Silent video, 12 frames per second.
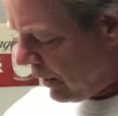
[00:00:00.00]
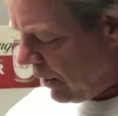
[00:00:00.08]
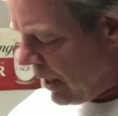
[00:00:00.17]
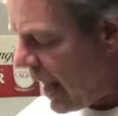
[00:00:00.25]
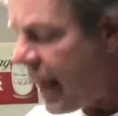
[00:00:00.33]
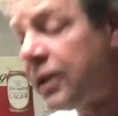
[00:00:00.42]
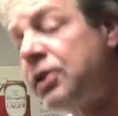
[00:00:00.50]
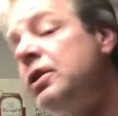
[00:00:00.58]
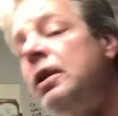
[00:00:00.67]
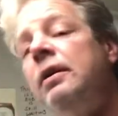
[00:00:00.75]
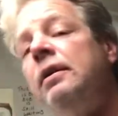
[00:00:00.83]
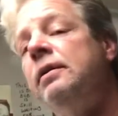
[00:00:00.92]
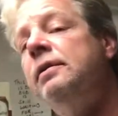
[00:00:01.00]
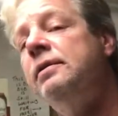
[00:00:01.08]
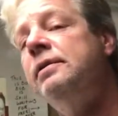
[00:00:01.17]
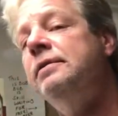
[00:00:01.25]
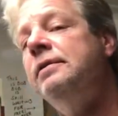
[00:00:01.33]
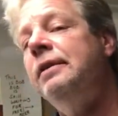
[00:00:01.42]
Next,
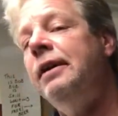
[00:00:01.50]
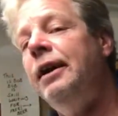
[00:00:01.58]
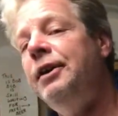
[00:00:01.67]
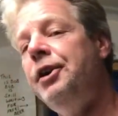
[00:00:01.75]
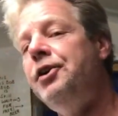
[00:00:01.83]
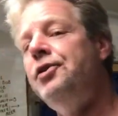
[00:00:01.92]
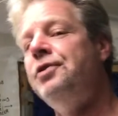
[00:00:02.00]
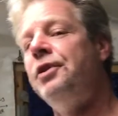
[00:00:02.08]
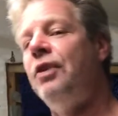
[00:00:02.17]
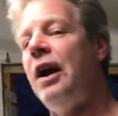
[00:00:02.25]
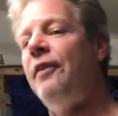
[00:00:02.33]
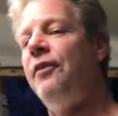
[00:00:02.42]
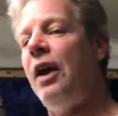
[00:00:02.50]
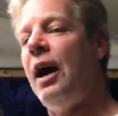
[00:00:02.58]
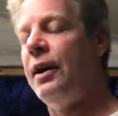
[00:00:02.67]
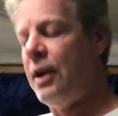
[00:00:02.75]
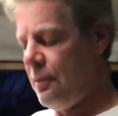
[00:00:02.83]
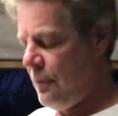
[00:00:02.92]
in the Union Craft
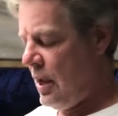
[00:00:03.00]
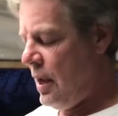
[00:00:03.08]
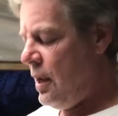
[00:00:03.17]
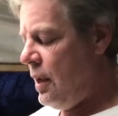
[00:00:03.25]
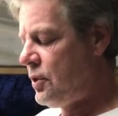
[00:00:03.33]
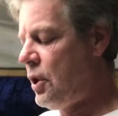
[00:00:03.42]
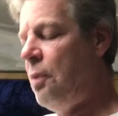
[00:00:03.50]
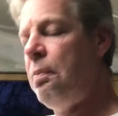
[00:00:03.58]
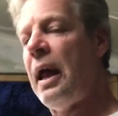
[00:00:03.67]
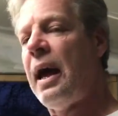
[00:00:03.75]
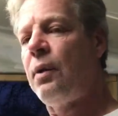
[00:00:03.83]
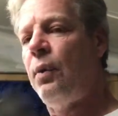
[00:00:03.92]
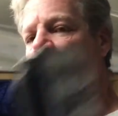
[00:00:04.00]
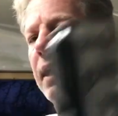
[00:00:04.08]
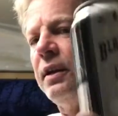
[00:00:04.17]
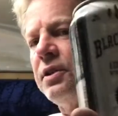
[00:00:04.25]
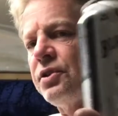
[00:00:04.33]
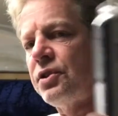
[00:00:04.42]
lineup, it's called
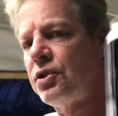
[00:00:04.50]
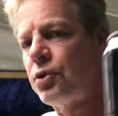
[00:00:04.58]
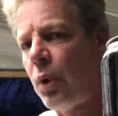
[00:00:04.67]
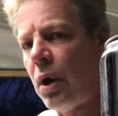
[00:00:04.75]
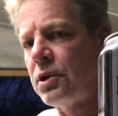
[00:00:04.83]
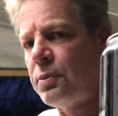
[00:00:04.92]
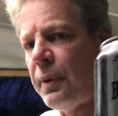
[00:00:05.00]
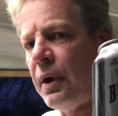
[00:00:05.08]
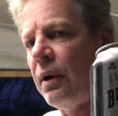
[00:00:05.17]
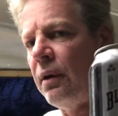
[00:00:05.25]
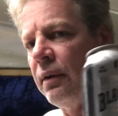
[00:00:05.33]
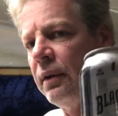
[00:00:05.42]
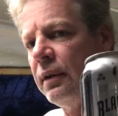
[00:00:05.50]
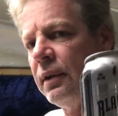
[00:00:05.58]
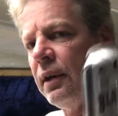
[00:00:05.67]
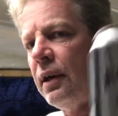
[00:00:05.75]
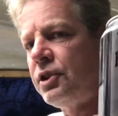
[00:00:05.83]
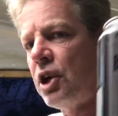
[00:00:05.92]
Blackwing. This is a Schwarzbier,
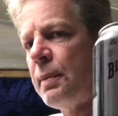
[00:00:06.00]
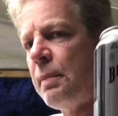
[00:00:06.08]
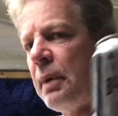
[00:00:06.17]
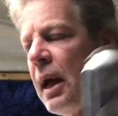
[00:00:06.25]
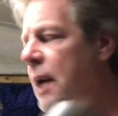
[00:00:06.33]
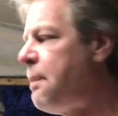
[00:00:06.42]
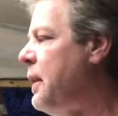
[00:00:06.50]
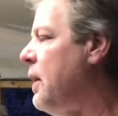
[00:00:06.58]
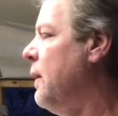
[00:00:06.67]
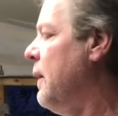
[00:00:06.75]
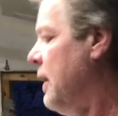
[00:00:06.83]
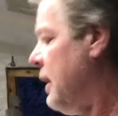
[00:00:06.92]
a German black beer.